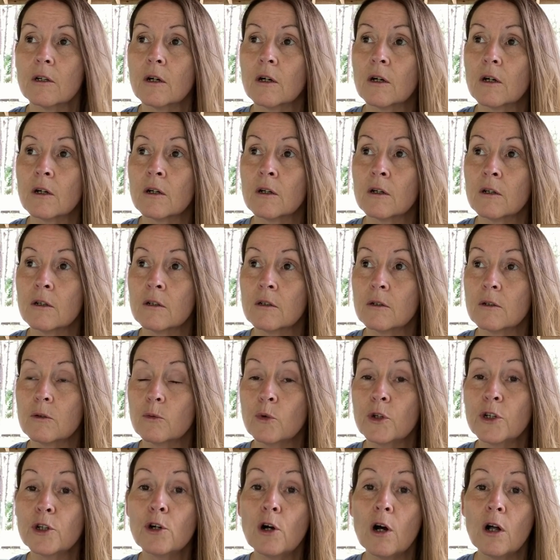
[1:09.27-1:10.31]
Uh,
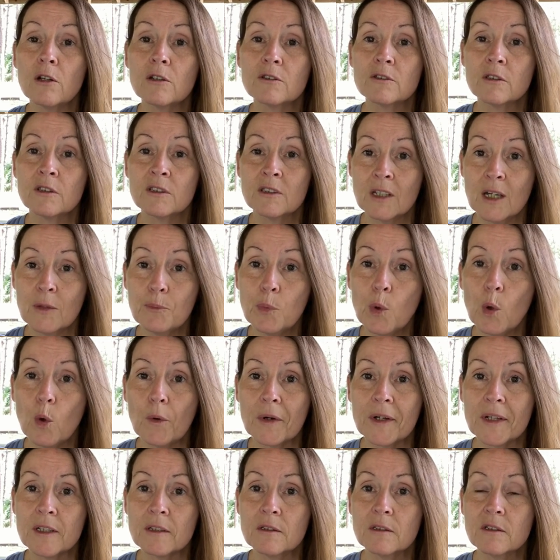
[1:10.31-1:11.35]
we call it the set
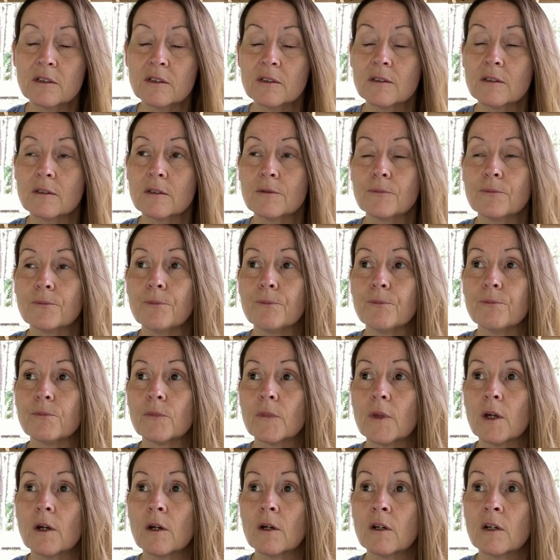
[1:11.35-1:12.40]
point
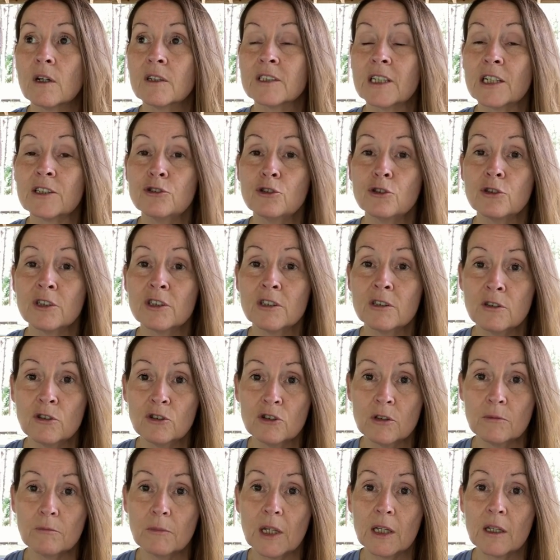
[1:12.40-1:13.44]
because uh, that's your
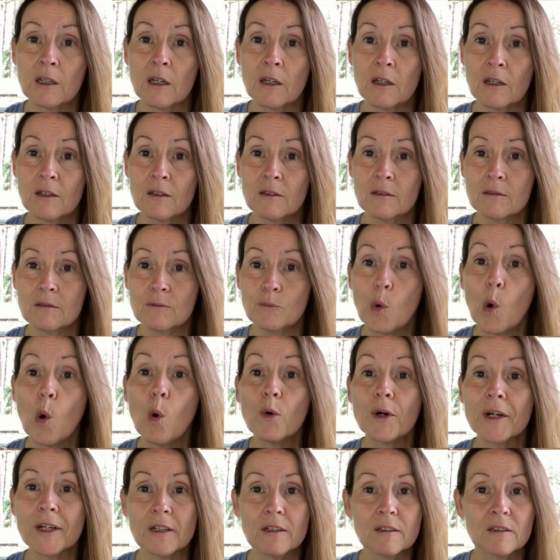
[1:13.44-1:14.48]
decision making
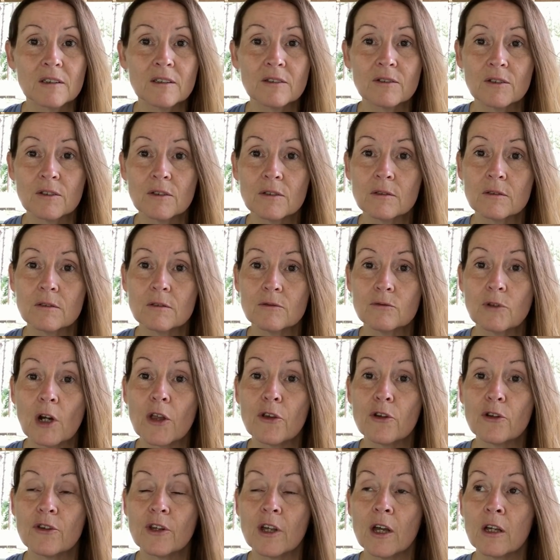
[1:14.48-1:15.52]
point
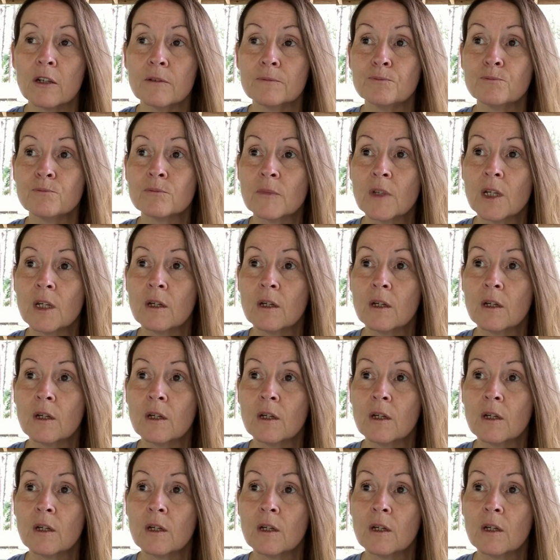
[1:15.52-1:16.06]
rather than